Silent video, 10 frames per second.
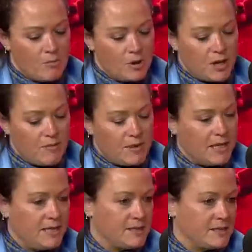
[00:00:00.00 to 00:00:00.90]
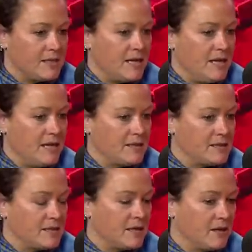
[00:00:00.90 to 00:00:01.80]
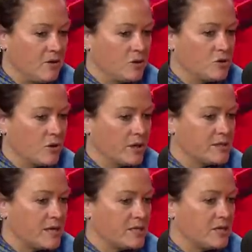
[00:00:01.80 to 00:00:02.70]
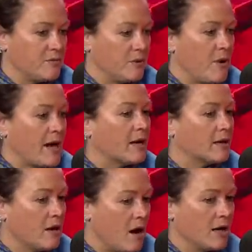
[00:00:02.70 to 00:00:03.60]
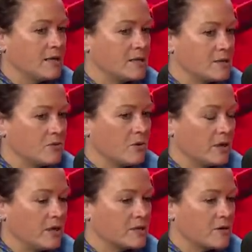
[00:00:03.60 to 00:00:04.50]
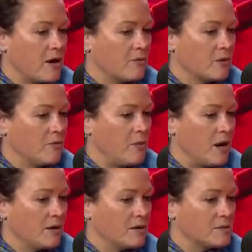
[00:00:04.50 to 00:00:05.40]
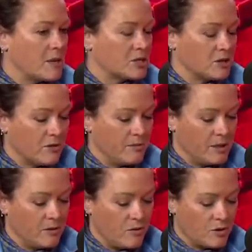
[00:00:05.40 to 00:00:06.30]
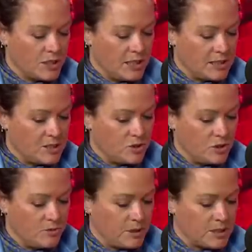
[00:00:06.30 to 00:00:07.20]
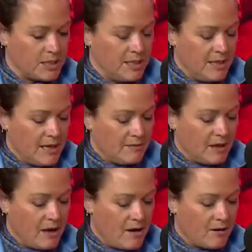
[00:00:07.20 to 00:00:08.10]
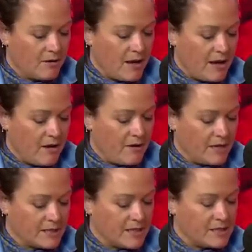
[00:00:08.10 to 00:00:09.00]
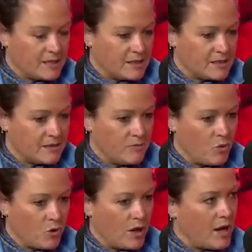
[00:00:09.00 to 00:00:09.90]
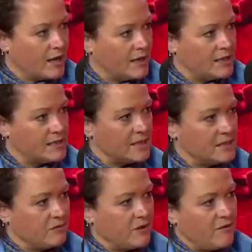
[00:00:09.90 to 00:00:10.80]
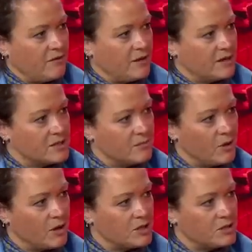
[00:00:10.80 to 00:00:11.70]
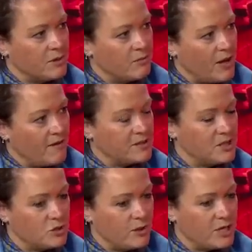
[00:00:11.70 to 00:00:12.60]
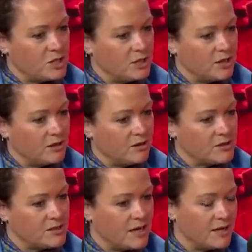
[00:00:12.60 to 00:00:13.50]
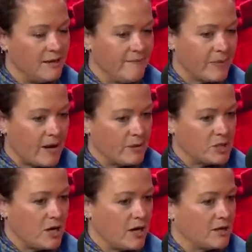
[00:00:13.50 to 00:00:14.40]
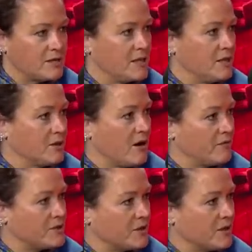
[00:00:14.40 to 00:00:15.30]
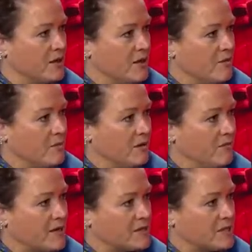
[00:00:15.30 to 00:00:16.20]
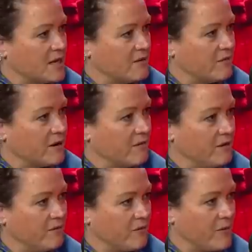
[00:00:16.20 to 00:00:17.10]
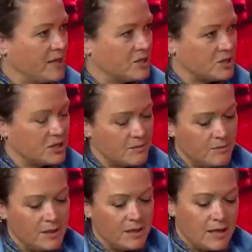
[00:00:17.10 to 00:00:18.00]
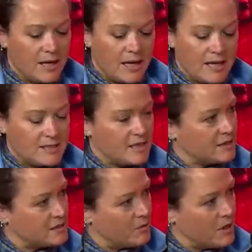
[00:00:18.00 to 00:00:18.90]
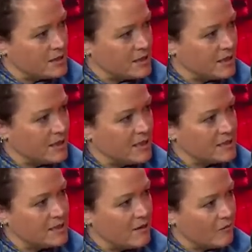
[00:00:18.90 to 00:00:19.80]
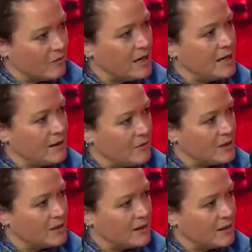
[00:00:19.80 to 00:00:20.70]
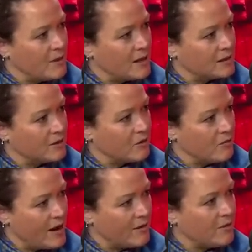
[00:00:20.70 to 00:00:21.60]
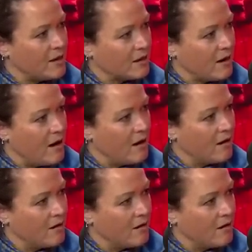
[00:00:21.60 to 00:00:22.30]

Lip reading: But I mean, he is still in the Hutch organisation, have been recognised as an organised crime group by the Special Criminal Court in its judgment. The longer they are in existence, the more likely it is for everything to merge. I mean, we have a situation that there's a retired senior officer being investigated for giving information to them. Is that surprising? It's not really, when you think about it. They're around that long.